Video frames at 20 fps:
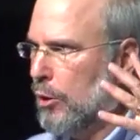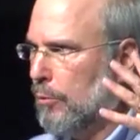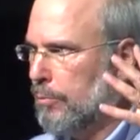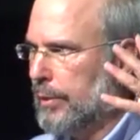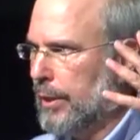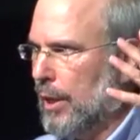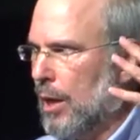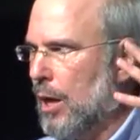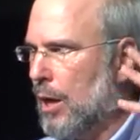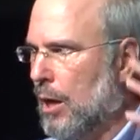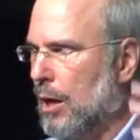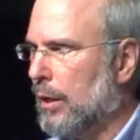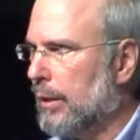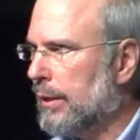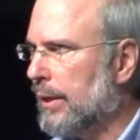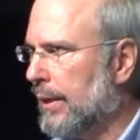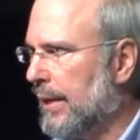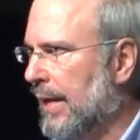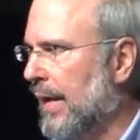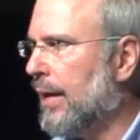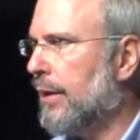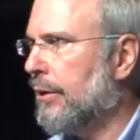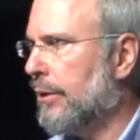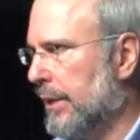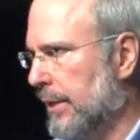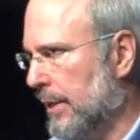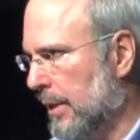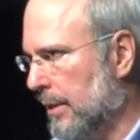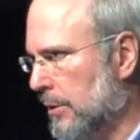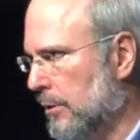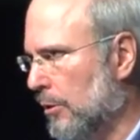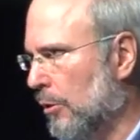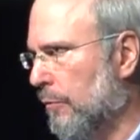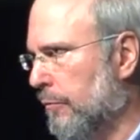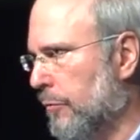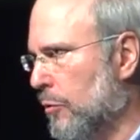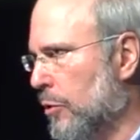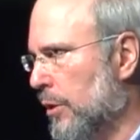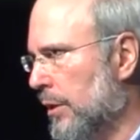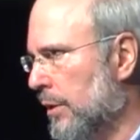blonde and Aryan and so
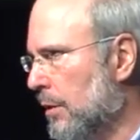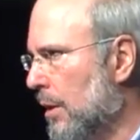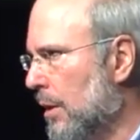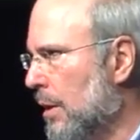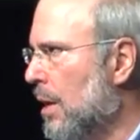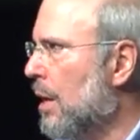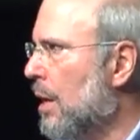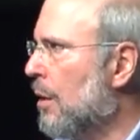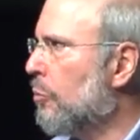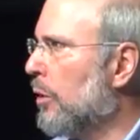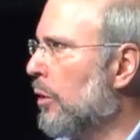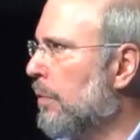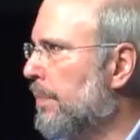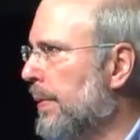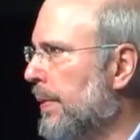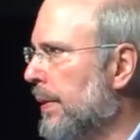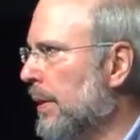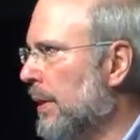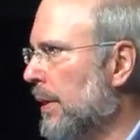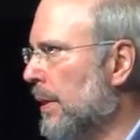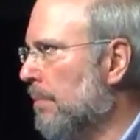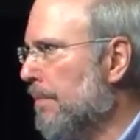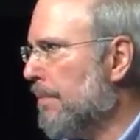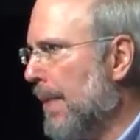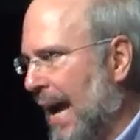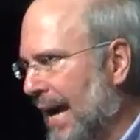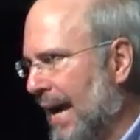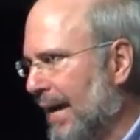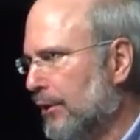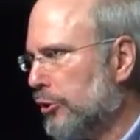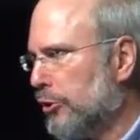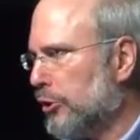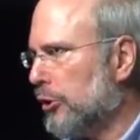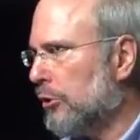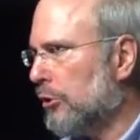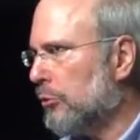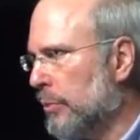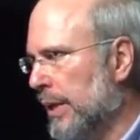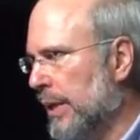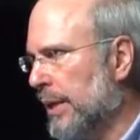forth would be matched
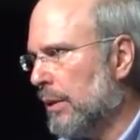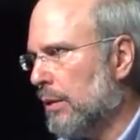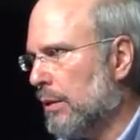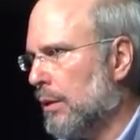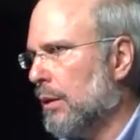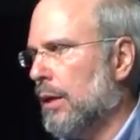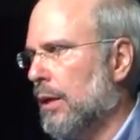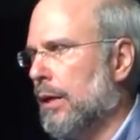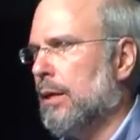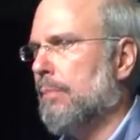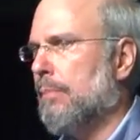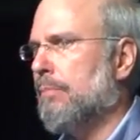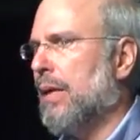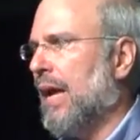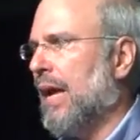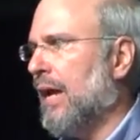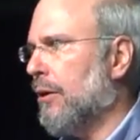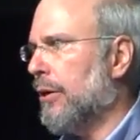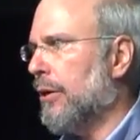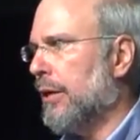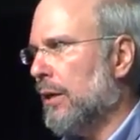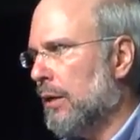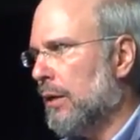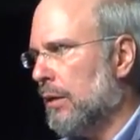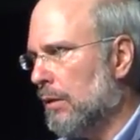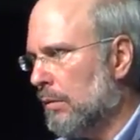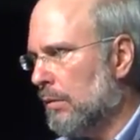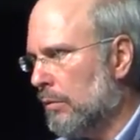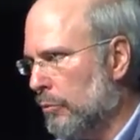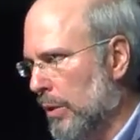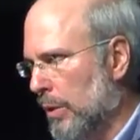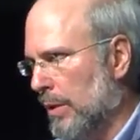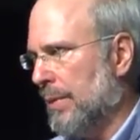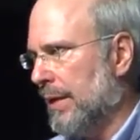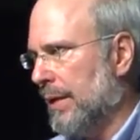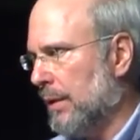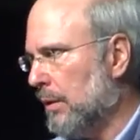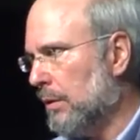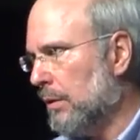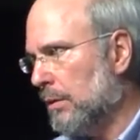with Aryan
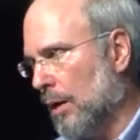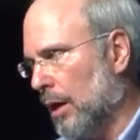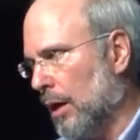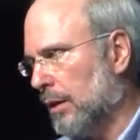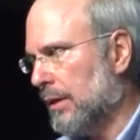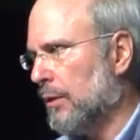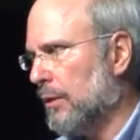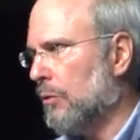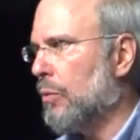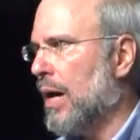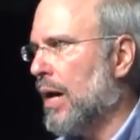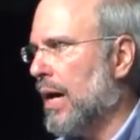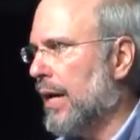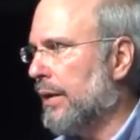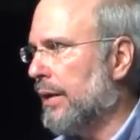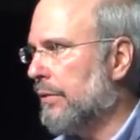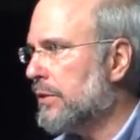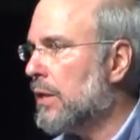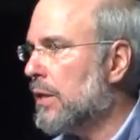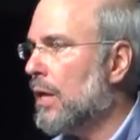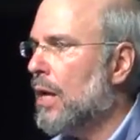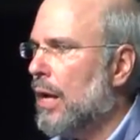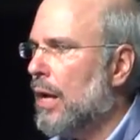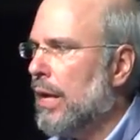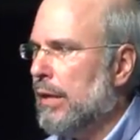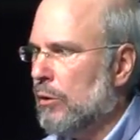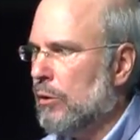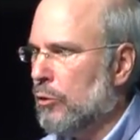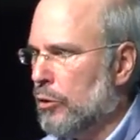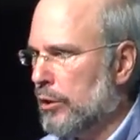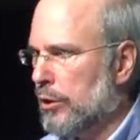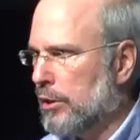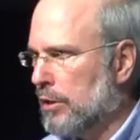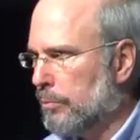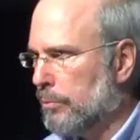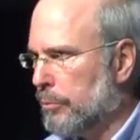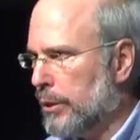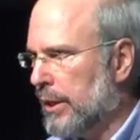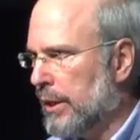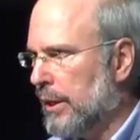women, not their wives, in order to
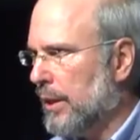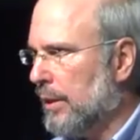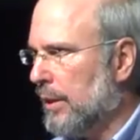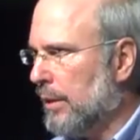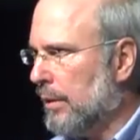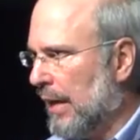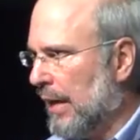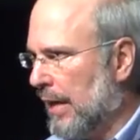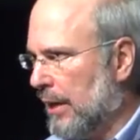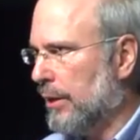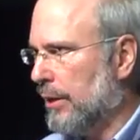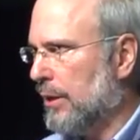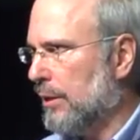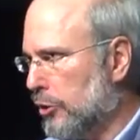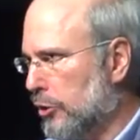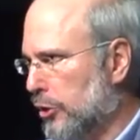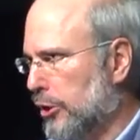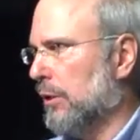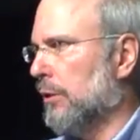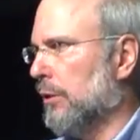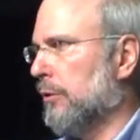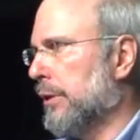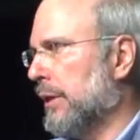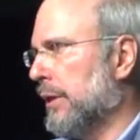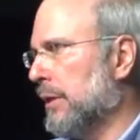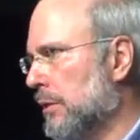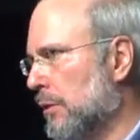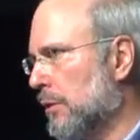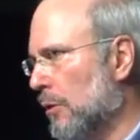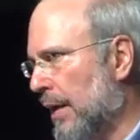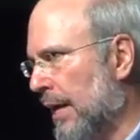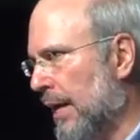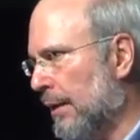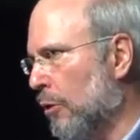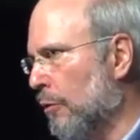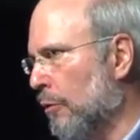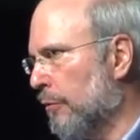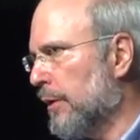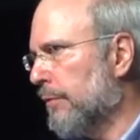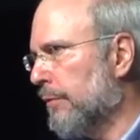breed Aryan children so that
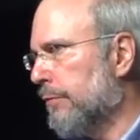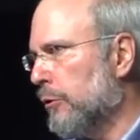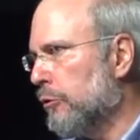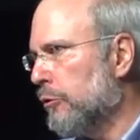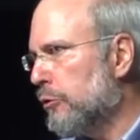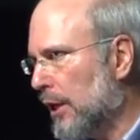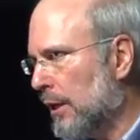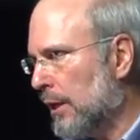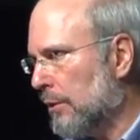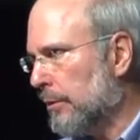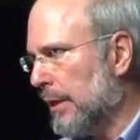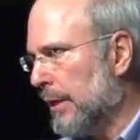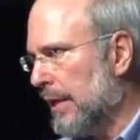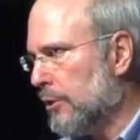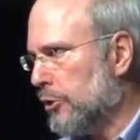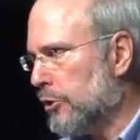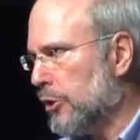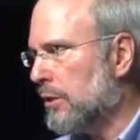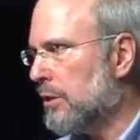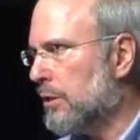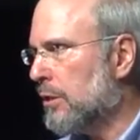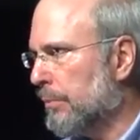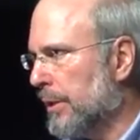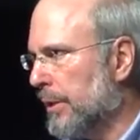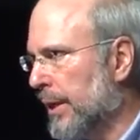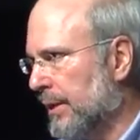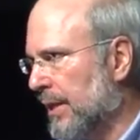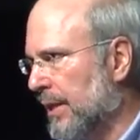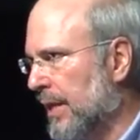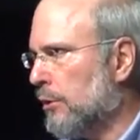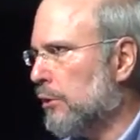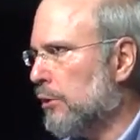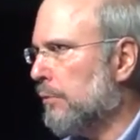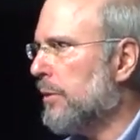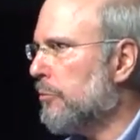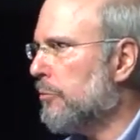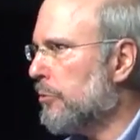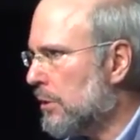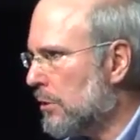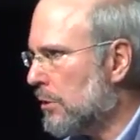over a few generations the bloodline could
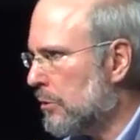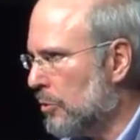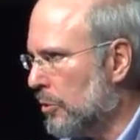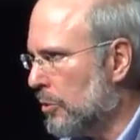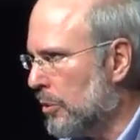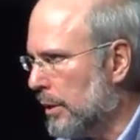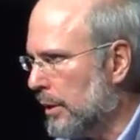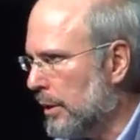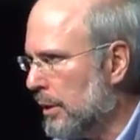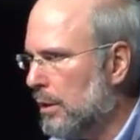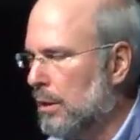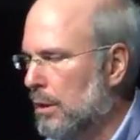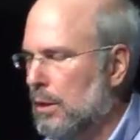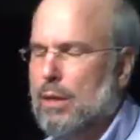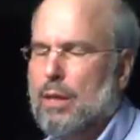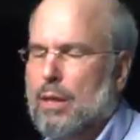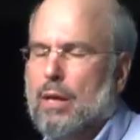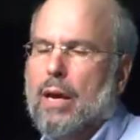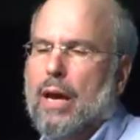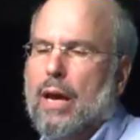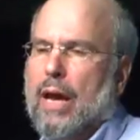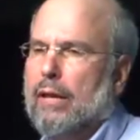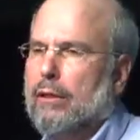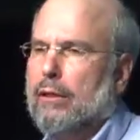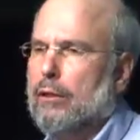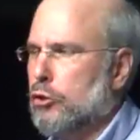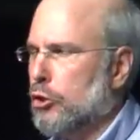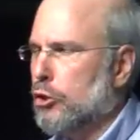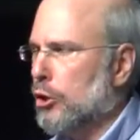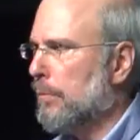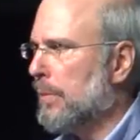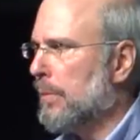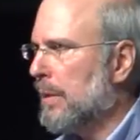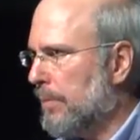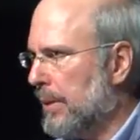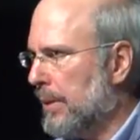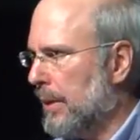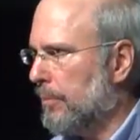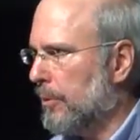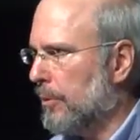be restored and the German
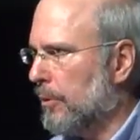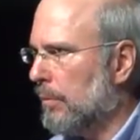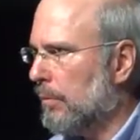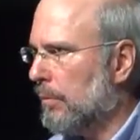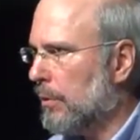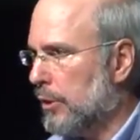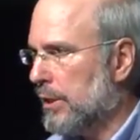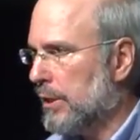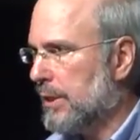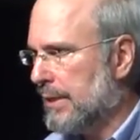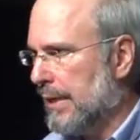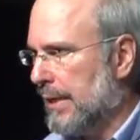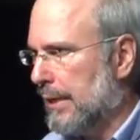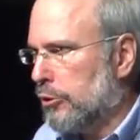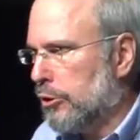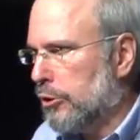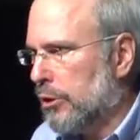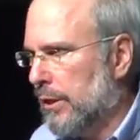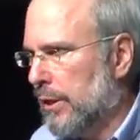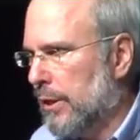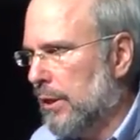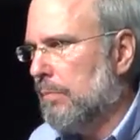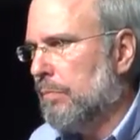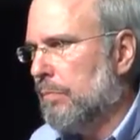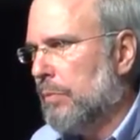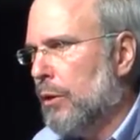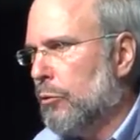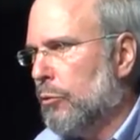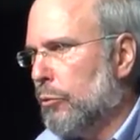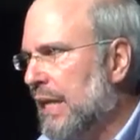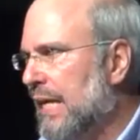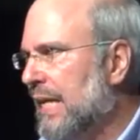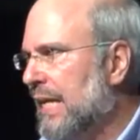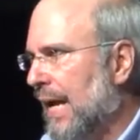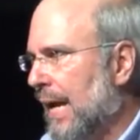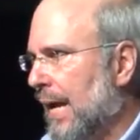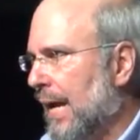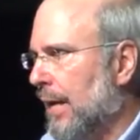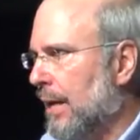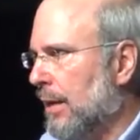people could essentially
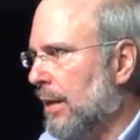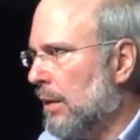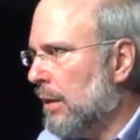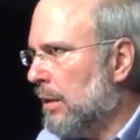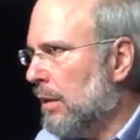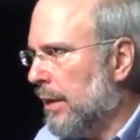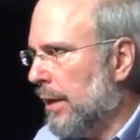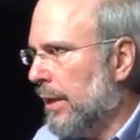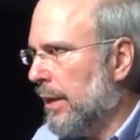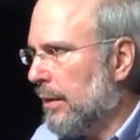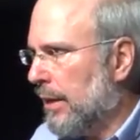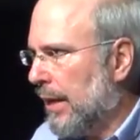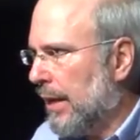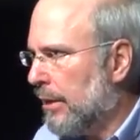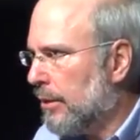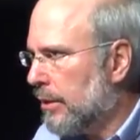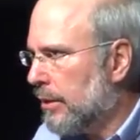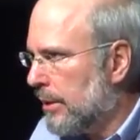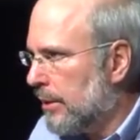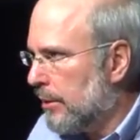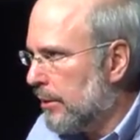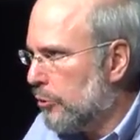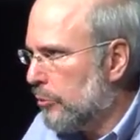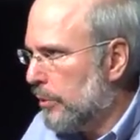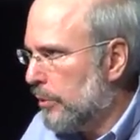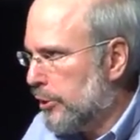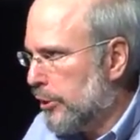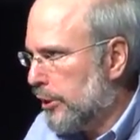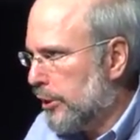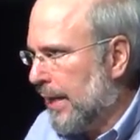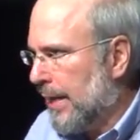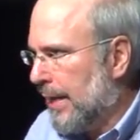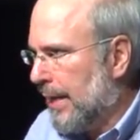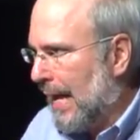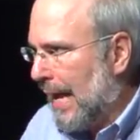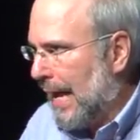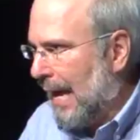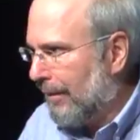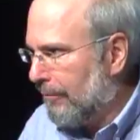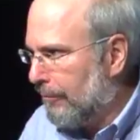regain their heritage, which they
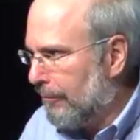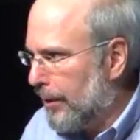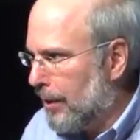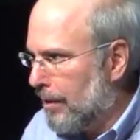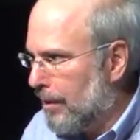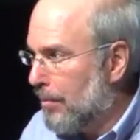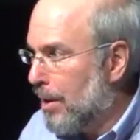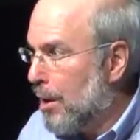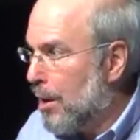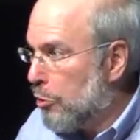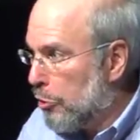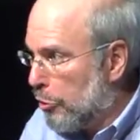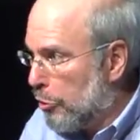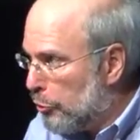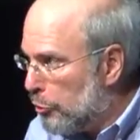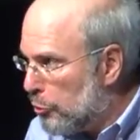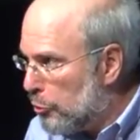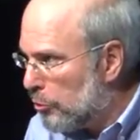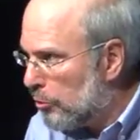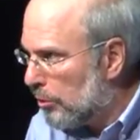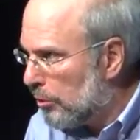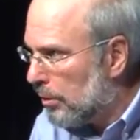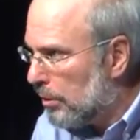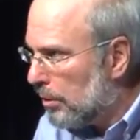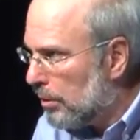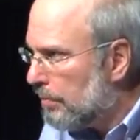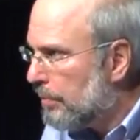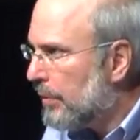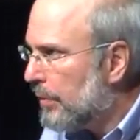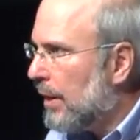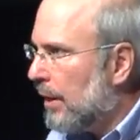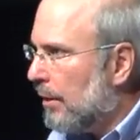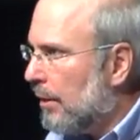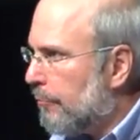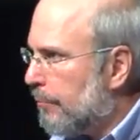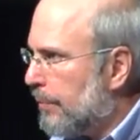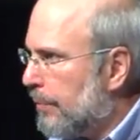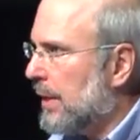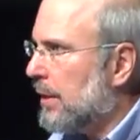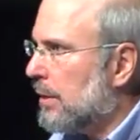had from Thule,
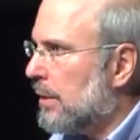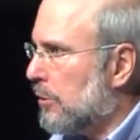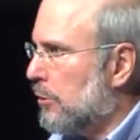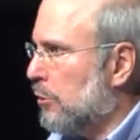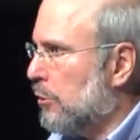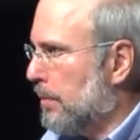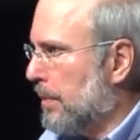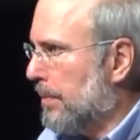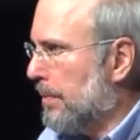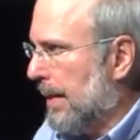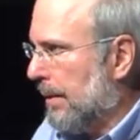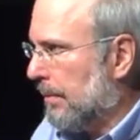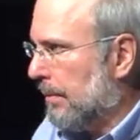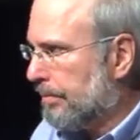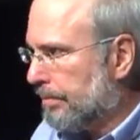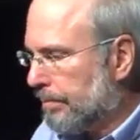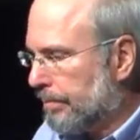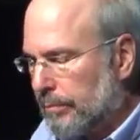of being supermen.